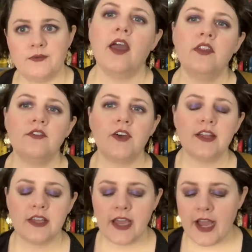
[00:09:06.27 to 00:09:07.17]
And then
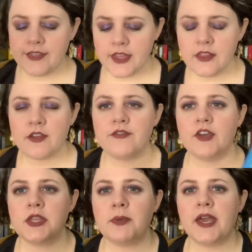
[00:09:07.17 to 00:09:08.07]
finally, I think the
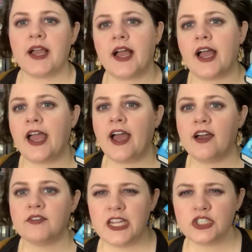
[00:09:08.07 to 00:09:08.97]
fifth pick I
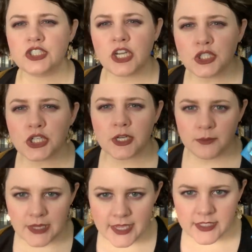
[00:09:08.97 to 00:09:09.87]
have is Shelter
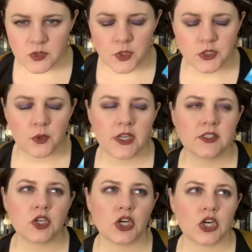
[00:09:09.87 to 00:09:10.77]
in Place, which
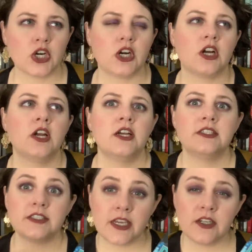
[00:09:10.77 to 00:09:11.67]
was her
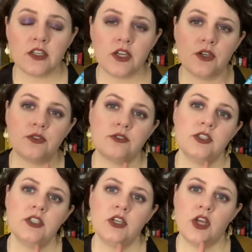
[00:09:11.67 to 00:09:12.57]
standalone